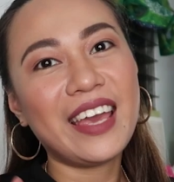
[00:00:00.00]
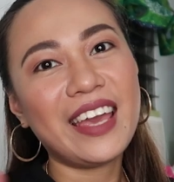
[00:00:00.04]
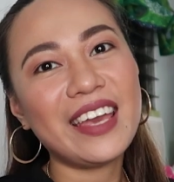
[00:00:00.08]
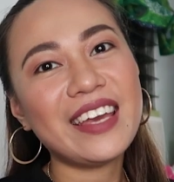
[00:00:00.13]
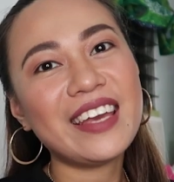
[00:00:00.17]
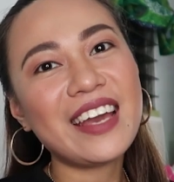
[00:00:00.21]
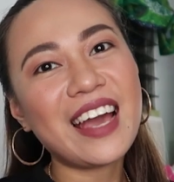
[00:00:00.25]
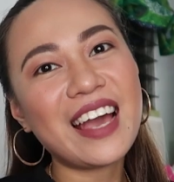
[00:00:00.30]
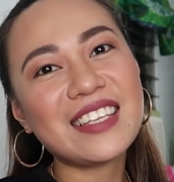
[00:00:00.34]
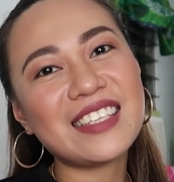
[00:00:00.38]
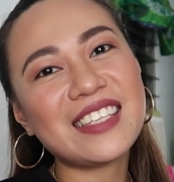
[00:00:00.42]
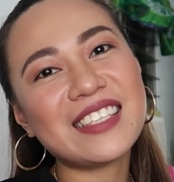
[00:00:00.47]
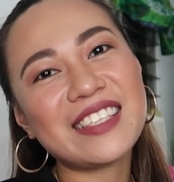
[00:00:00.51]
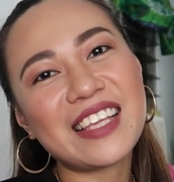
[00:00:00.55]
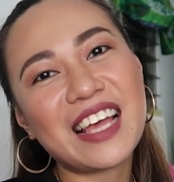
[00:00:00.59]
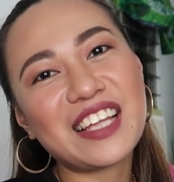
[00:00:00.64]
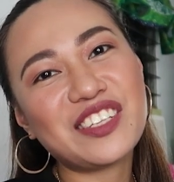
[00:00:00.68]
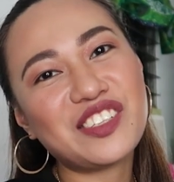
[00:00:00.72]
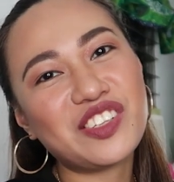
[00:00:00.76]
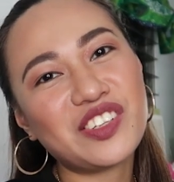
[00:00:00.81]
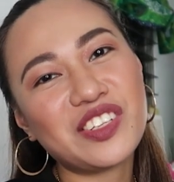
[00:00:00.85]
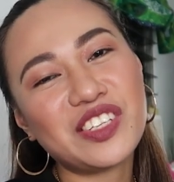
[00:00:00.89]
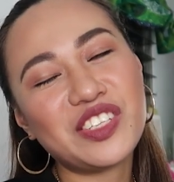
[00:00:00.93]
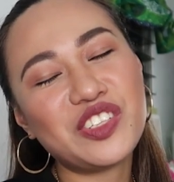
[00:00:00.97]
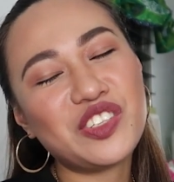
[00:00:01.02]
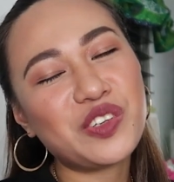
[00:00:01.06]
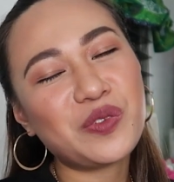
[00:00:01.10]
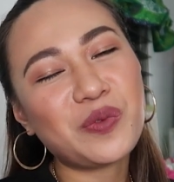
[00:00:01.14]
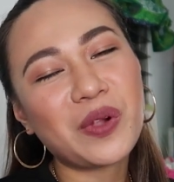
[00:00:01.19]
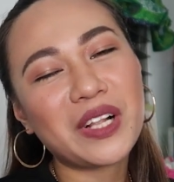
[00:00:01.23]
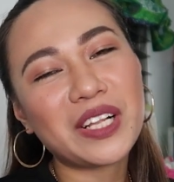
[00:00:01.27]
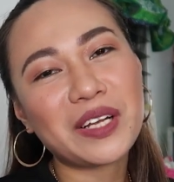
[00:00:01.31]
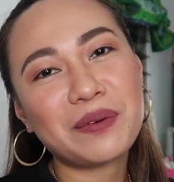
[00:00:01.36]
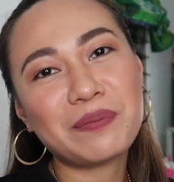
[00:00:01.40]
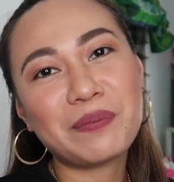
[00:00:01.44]
Hey guys, it's Angeli
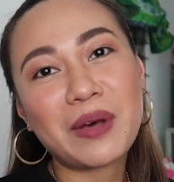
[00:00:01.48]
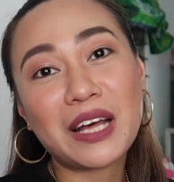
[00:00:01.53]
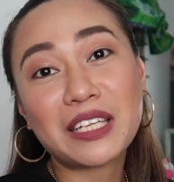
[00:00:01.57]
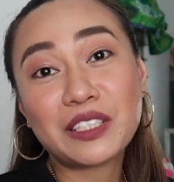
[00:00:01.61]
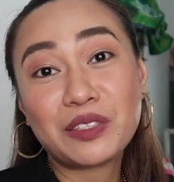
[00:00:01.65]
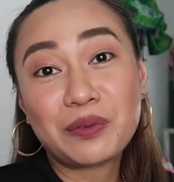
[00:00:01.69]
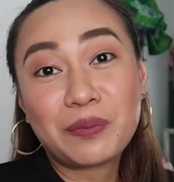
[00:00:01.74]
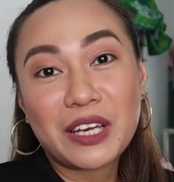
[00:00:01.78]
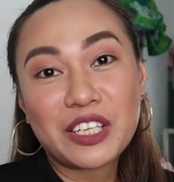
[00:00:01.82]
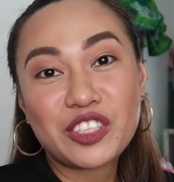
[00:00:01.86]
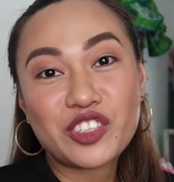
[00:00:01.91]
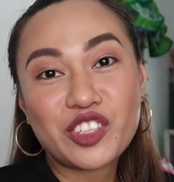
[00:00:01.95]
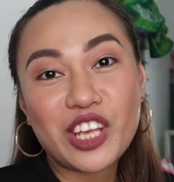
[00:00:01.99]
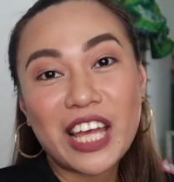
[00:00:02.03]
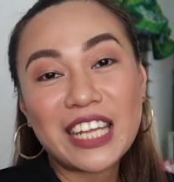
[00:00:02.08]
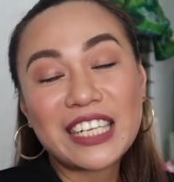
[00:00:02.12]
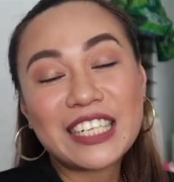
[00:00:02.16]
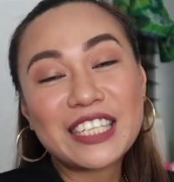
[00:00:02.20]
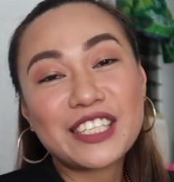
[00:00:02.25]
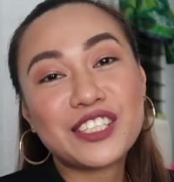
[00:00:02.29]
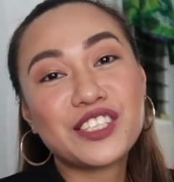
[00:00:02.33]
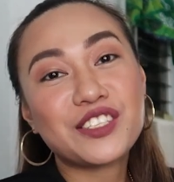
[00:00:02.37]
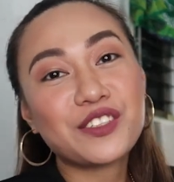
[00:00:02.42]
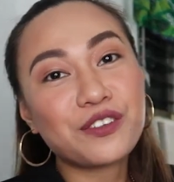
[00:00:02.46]
G. Welcome back to my channel.